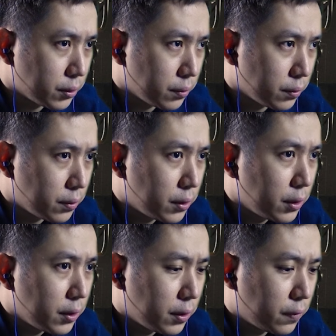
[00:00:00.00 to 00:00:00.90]
to
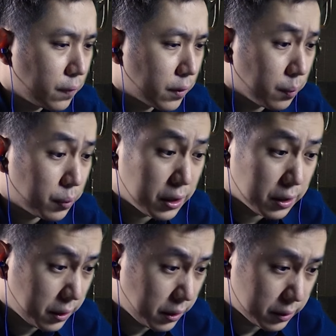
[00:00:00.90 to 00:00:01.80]

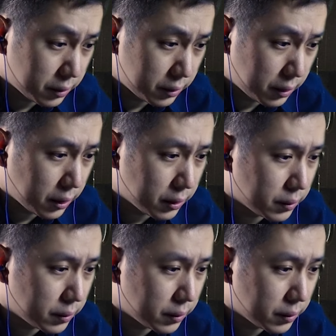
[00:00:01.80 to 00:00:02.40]
complete his